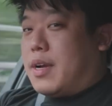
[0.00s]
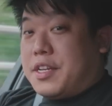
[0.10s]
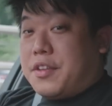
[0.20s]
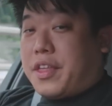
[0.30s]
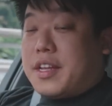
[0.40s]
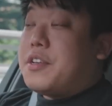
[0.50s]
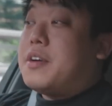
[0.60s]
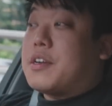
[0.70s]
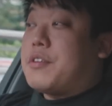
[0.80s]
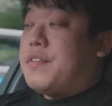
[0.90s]
What do you think? Do
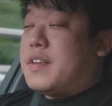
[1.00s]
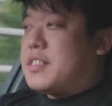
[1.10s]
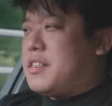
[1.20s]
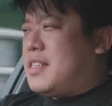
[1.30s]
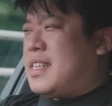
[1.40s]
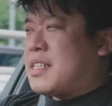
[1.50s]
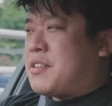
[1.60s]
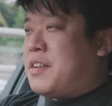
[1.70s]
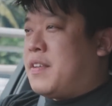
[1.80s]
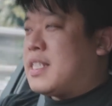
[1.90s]
you agree with us? Do you
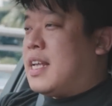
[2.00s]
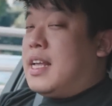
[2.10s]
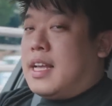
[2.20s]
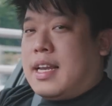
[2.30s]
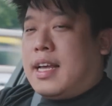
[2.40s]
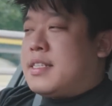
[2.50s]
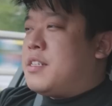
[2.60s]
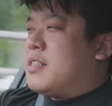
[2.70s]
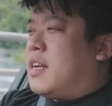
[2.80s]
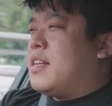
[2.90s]
disagree with us? Let us
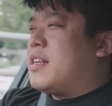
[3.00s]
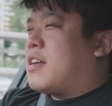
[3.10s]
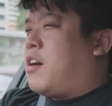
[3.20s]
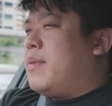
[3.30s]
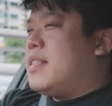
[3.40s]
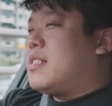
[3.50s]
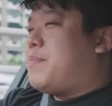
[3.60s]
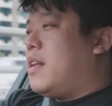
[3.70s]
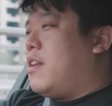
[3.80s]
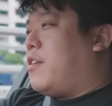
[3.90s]
know down in the comments
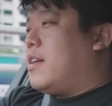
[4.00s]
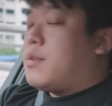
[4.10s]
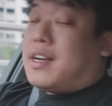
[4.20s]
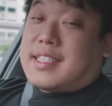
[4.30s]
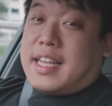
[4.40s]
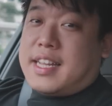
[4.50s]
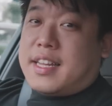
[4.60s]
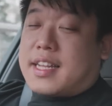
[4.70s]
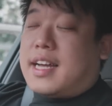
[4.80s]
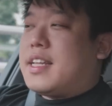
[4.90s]
below, as well as any
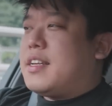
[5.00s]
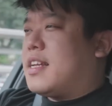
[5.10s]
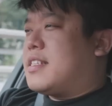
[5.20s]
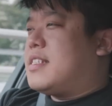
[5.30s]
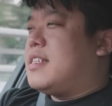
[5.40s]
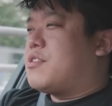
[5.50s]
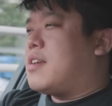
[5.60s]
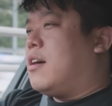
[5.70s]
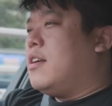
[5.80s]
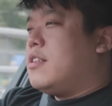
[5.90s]
other car that you'd like to see us
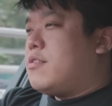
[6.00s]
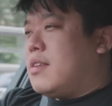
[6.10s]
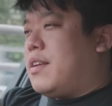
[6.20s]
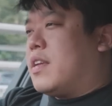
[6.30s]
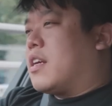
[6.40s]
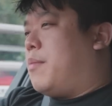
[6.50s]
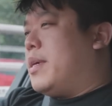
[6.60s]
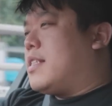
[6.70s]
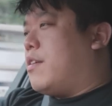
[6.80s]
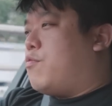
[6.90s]
try out. Do leave in the
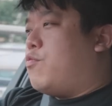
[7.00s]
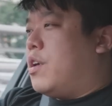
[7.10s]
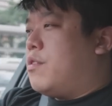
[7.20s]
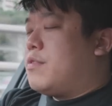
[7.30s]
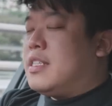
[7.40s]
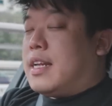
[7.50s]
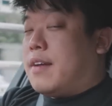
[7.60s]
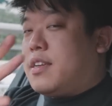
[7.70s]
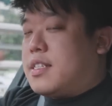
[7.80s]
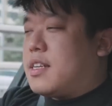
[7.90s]
comments and we'll read
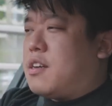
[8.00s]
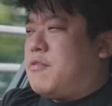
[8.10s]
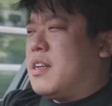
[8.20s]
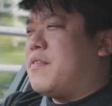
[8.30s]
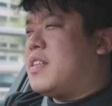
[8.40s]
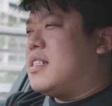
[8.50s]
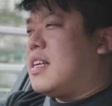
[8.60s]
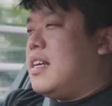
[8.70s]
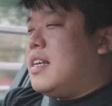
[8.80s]
every single one of these.